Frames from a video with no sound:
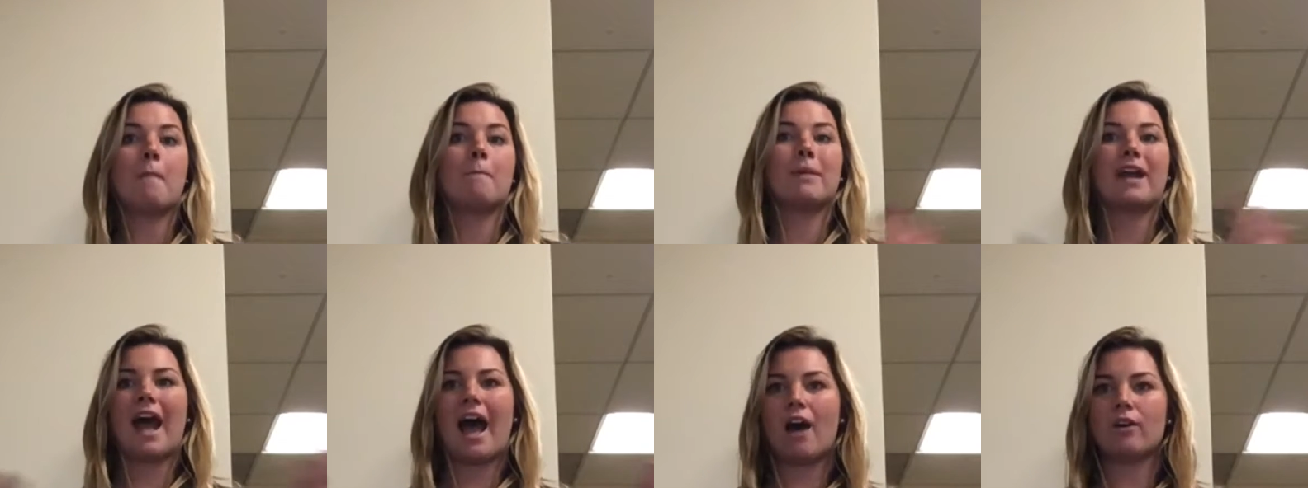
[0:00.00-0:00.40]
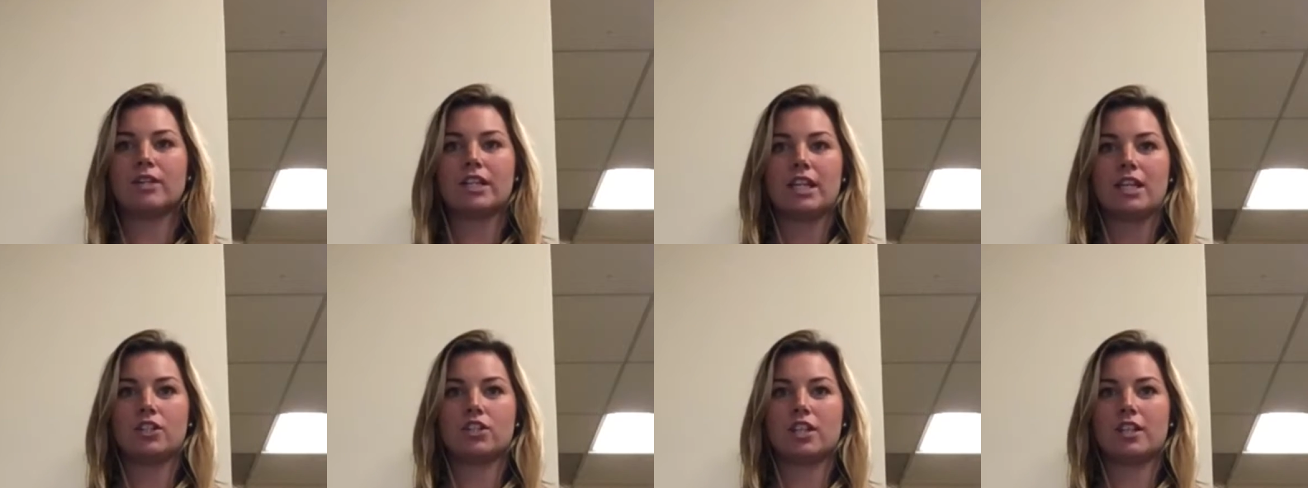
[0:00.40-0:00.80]
But how do
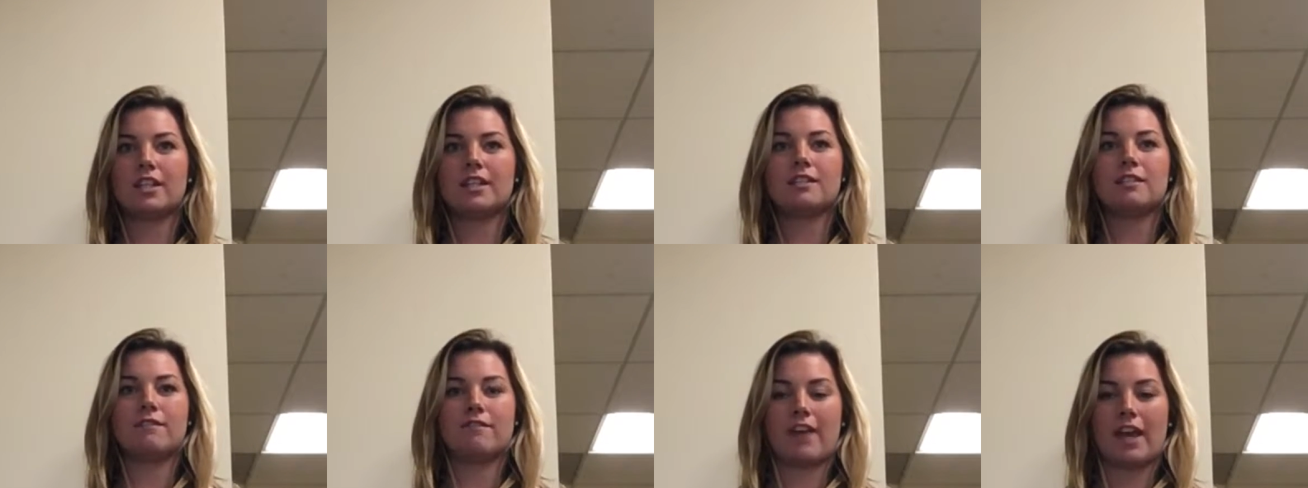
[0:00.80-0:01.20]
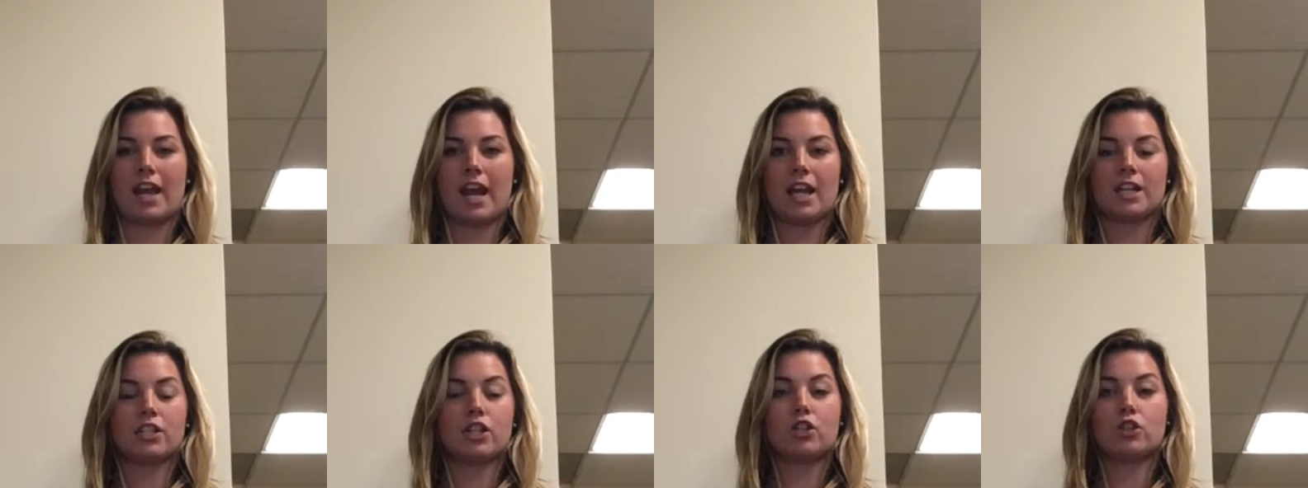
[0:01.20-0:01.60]
each of these fit
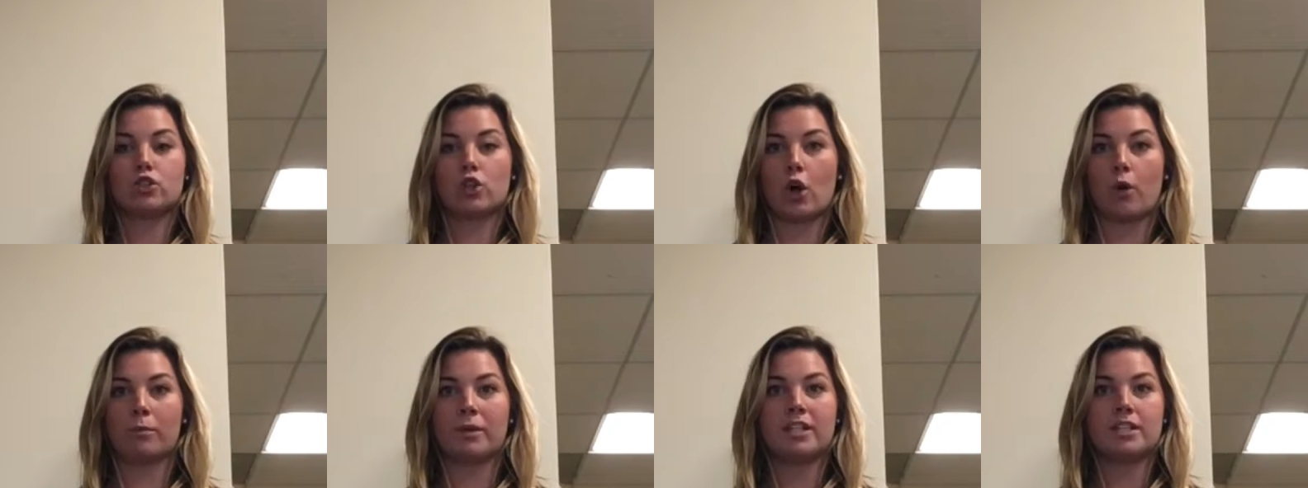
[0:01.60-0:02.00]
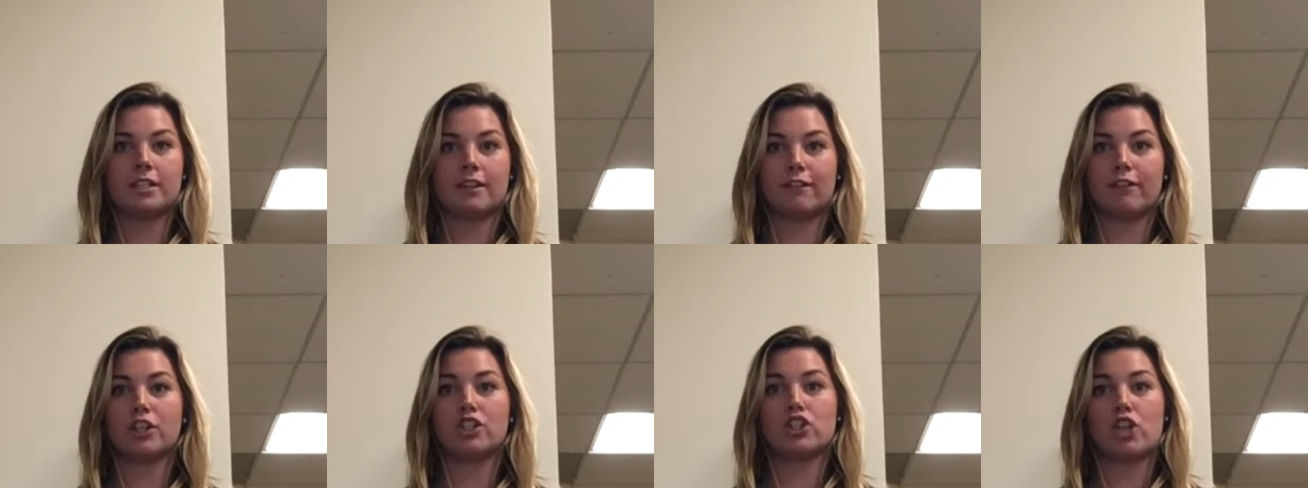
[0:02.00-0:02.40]
into so many
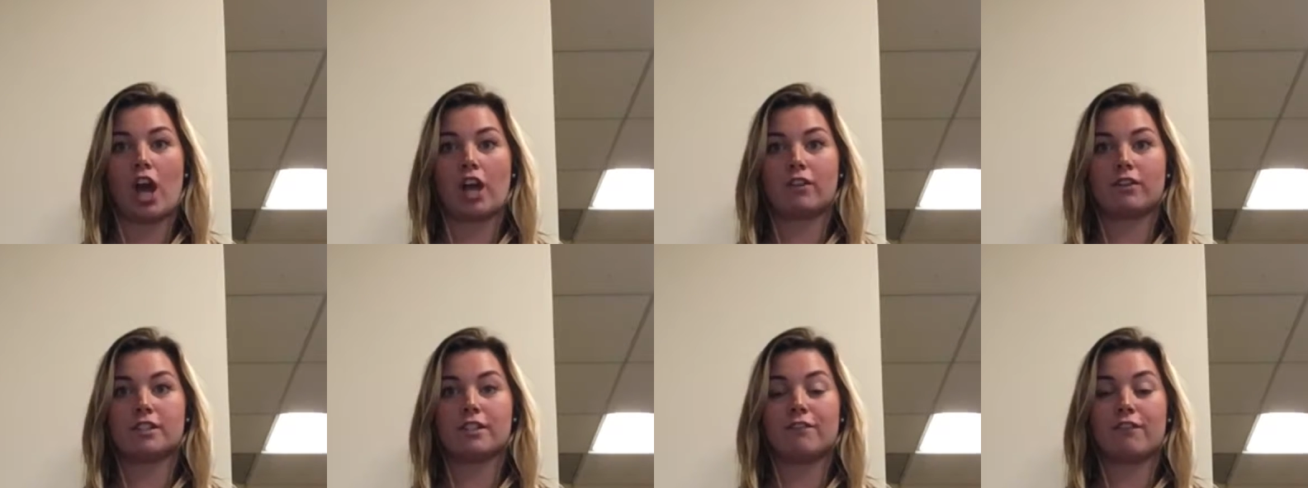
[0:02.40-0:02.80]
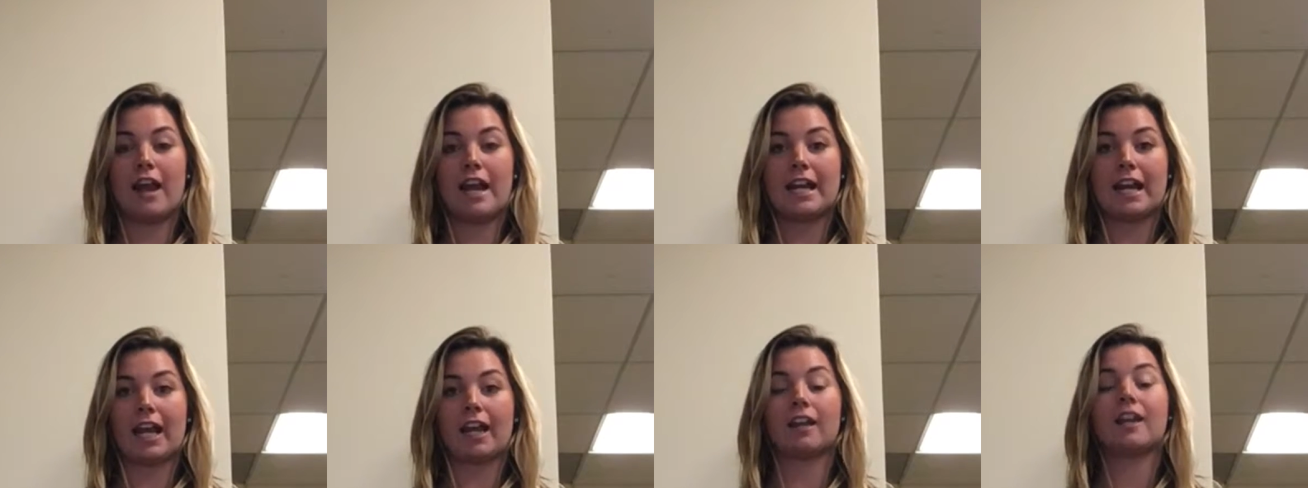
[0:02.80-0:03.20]
different genres of
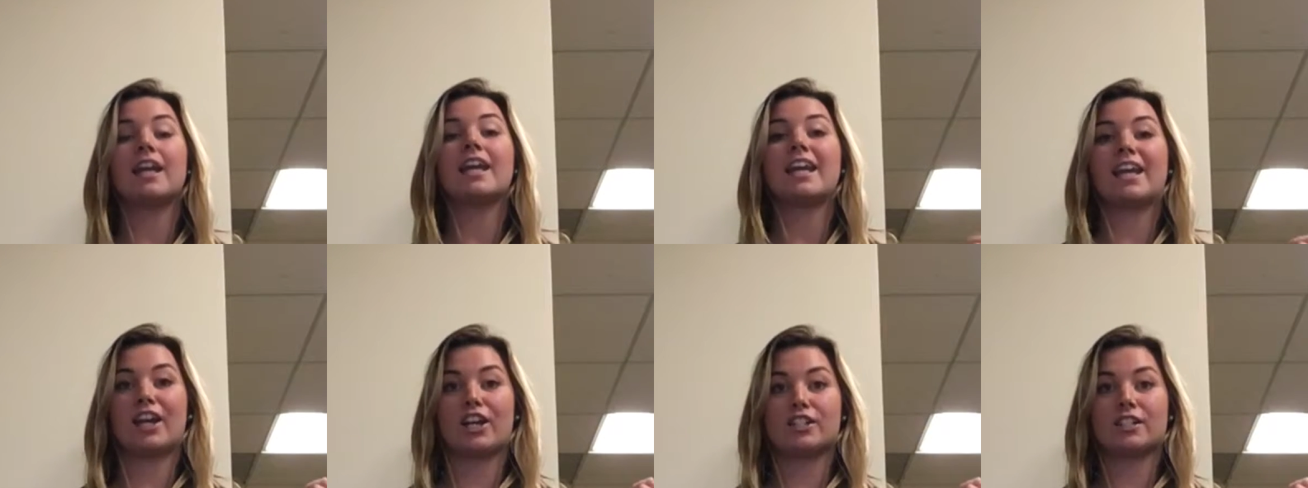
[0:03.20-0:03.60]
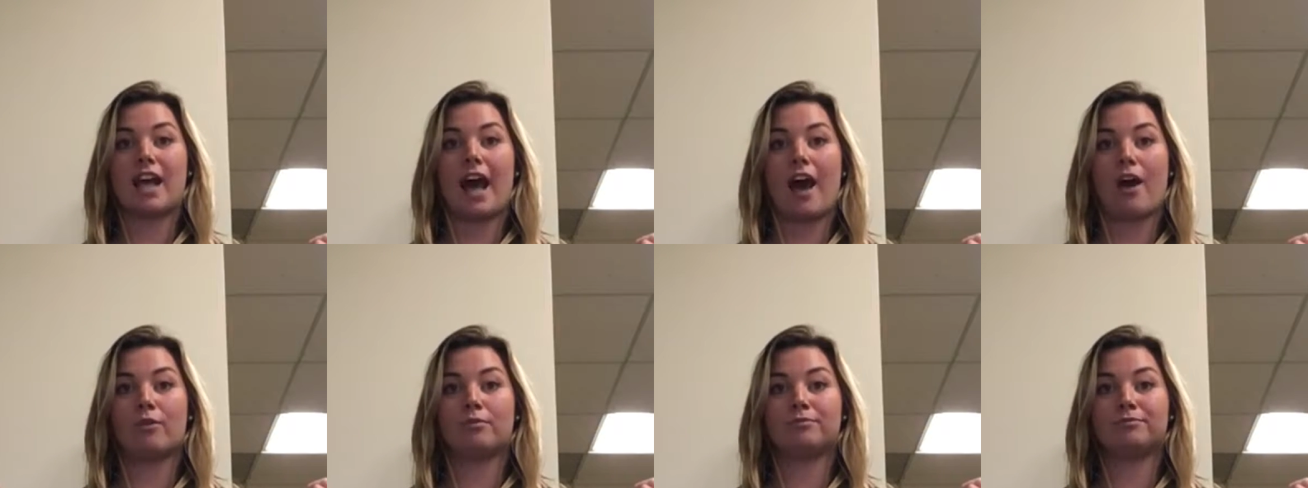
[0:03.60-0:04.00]
writing? Here's
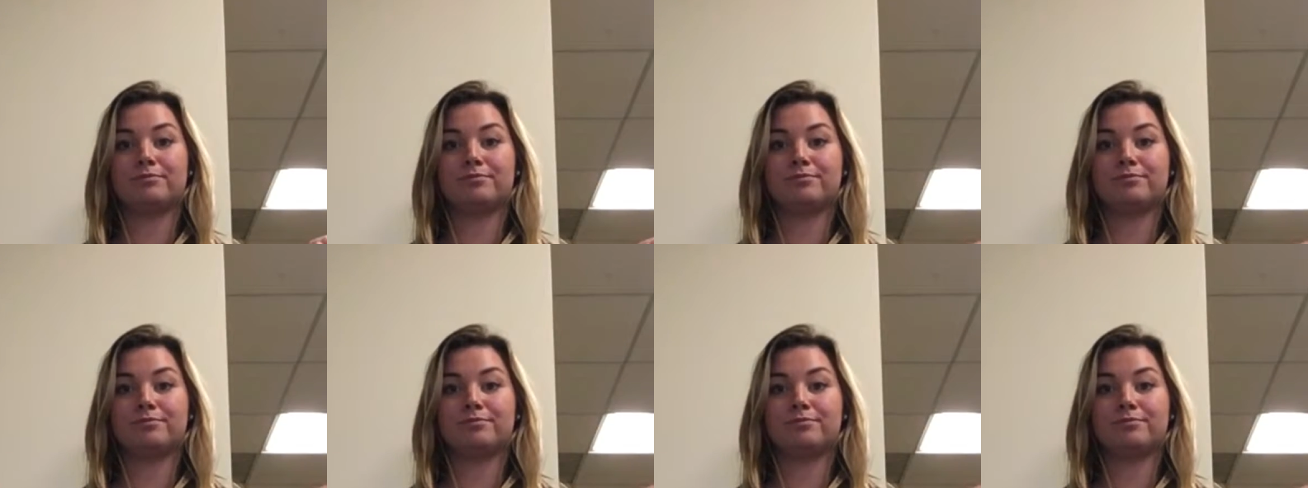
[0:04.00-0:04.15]
how.